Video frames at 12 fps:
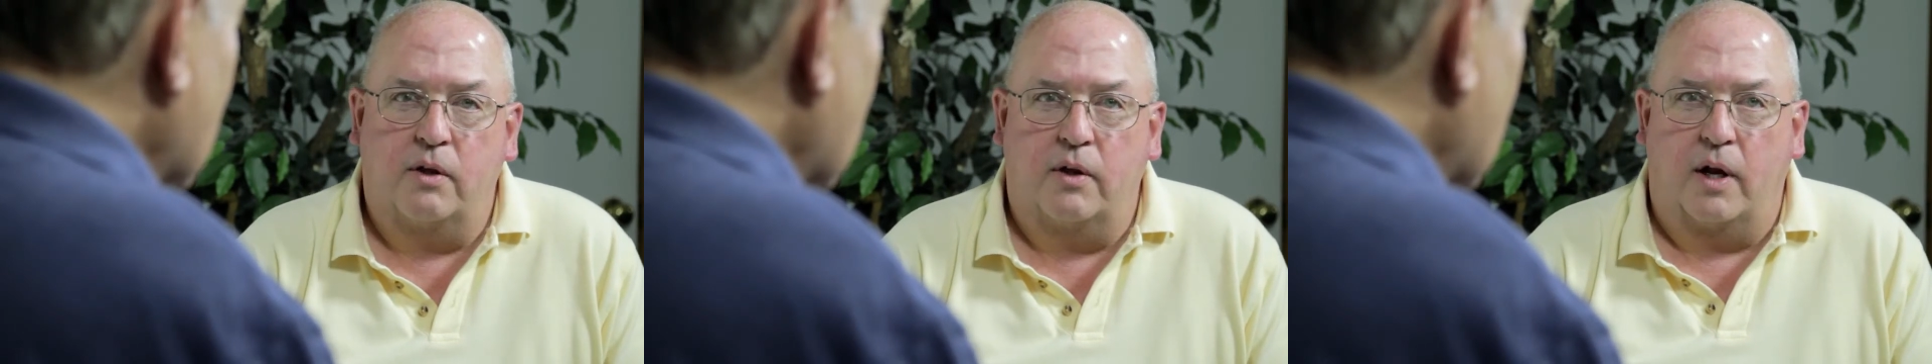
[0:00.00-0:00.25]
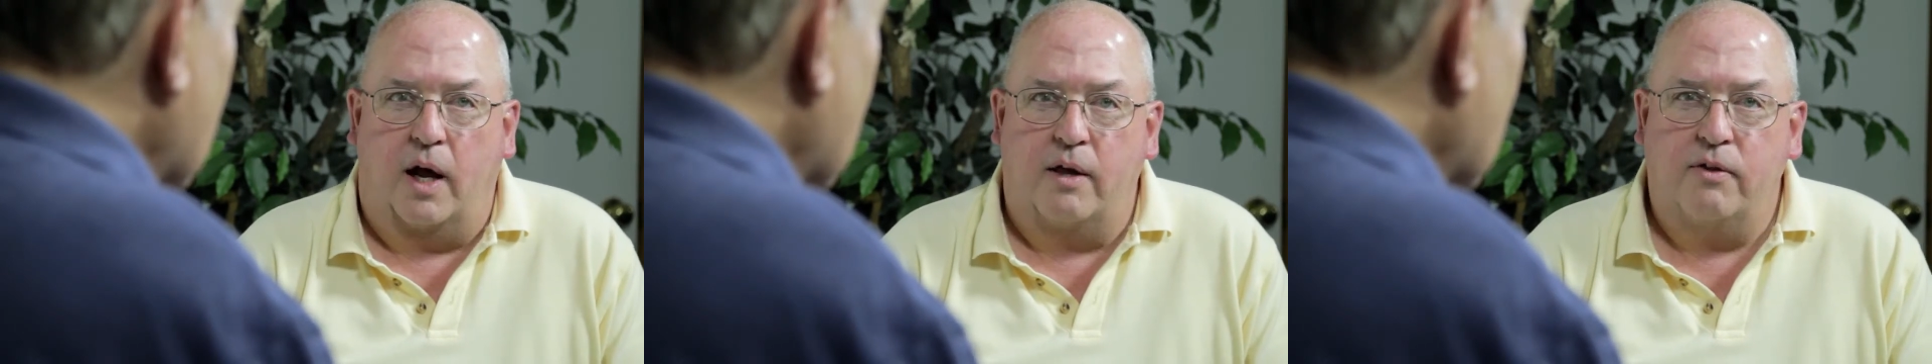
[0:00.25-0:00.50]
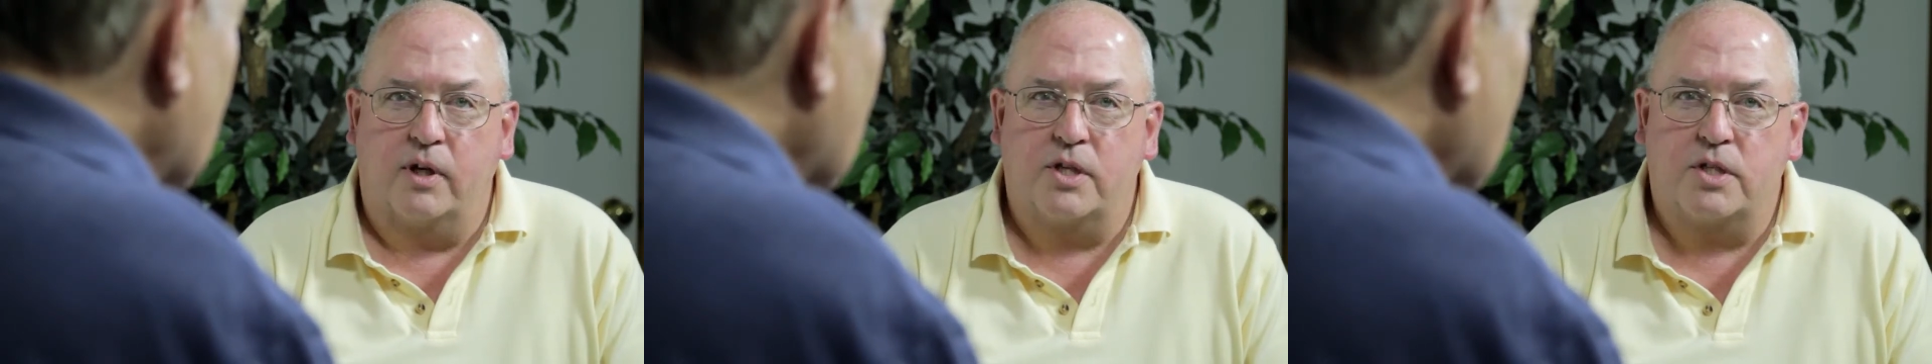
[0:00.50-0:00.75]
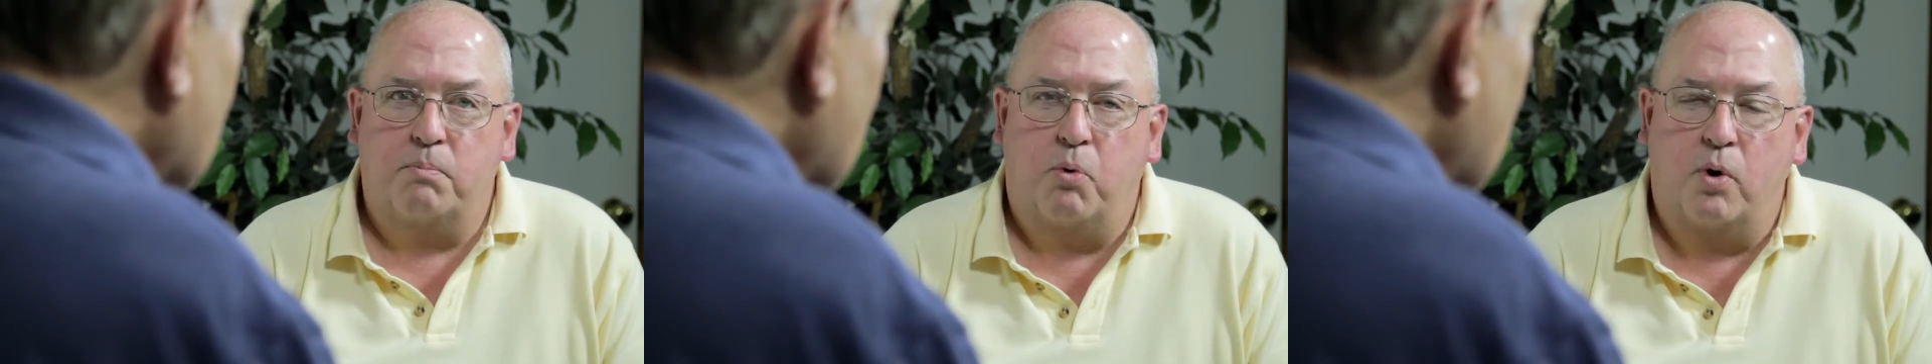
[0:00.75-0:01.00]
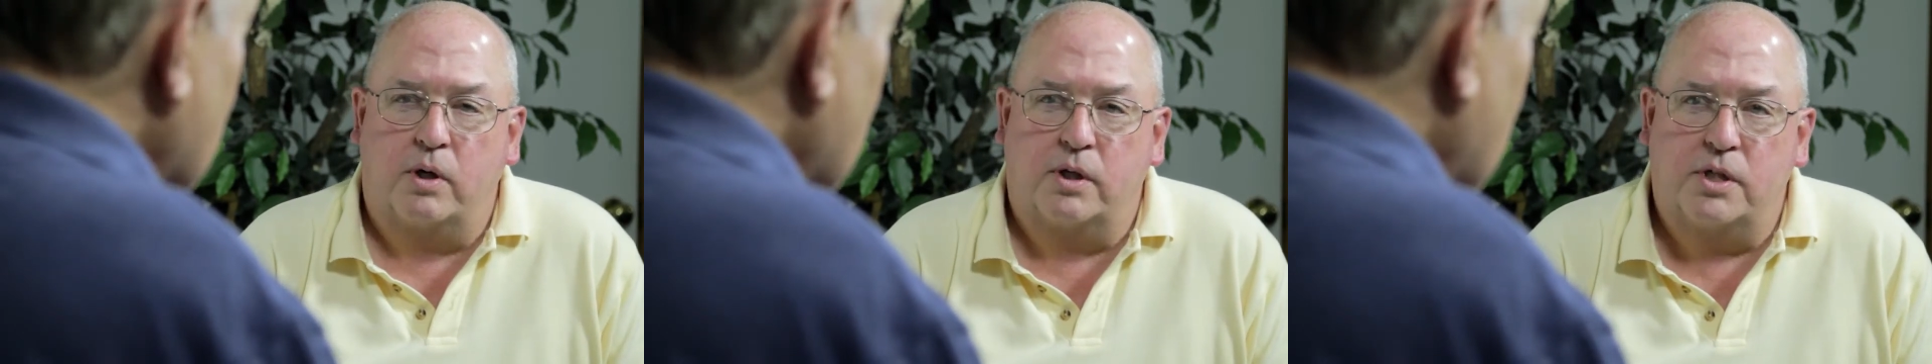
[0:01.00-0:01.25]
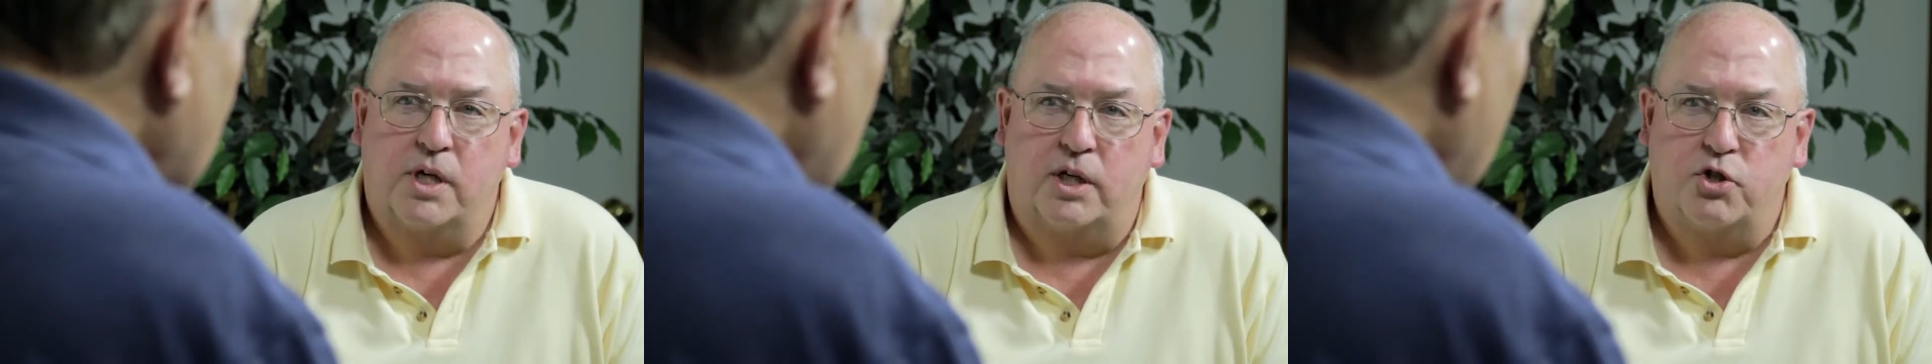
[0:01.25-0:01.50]
that I think is important
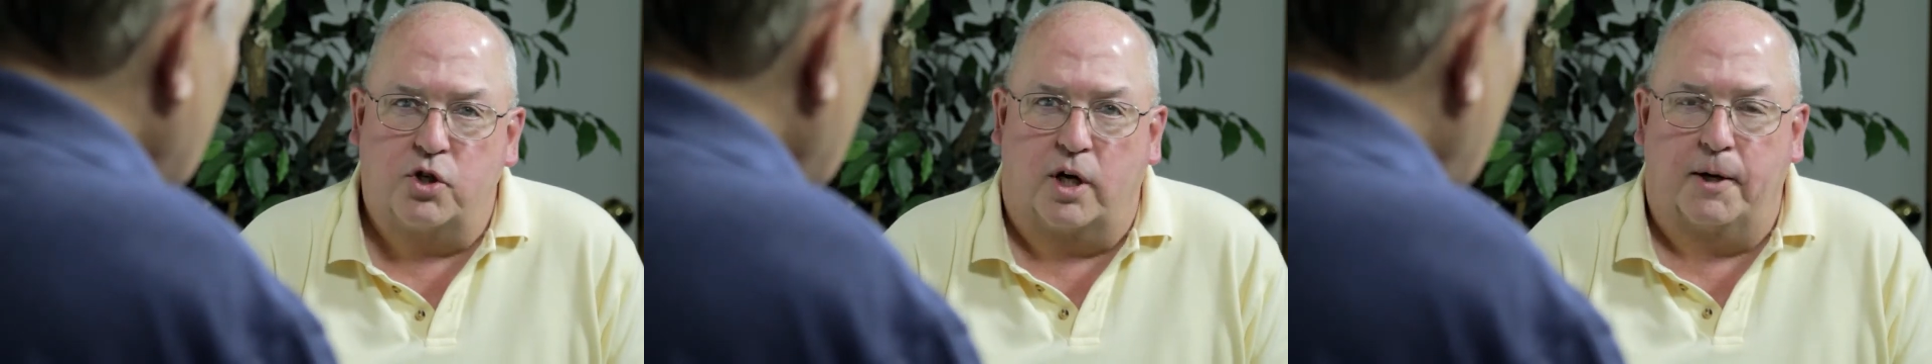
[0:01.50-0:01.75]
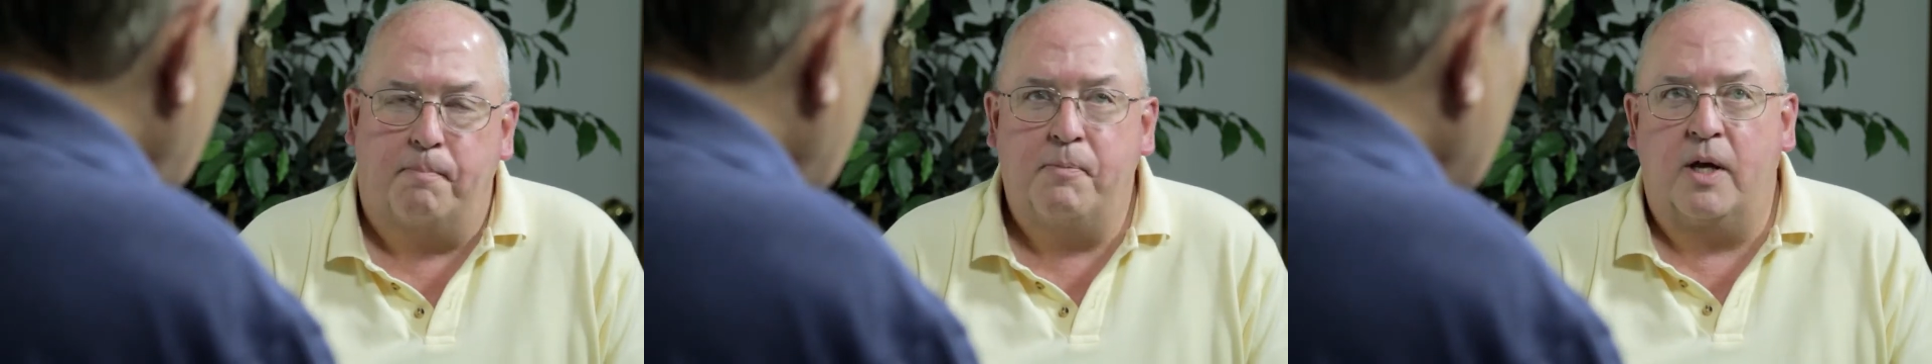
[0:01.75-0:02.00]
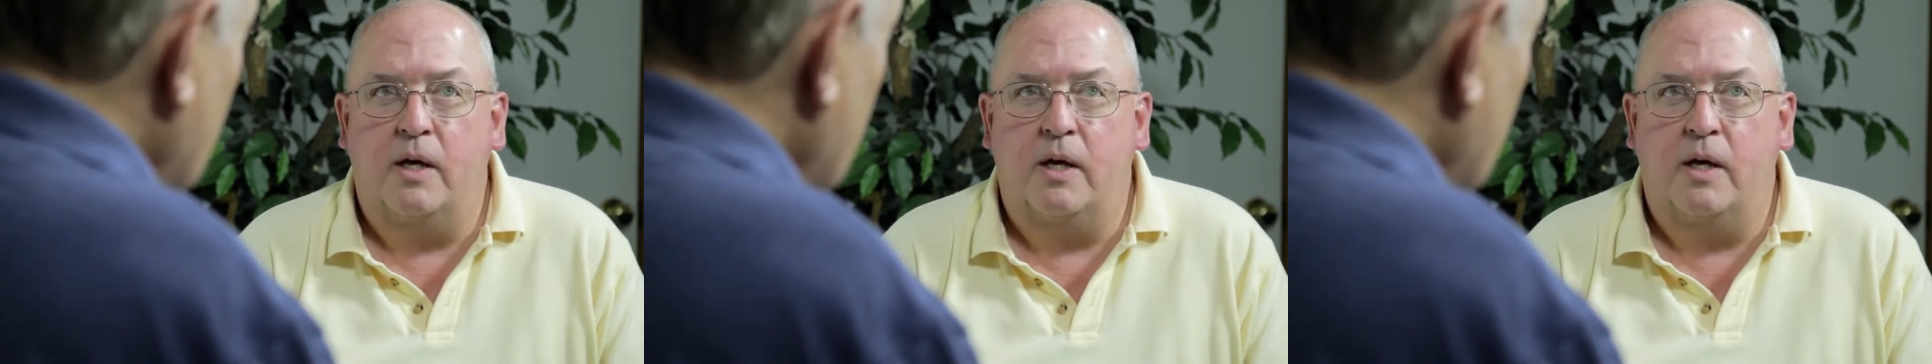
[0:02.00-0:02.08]
to touch on.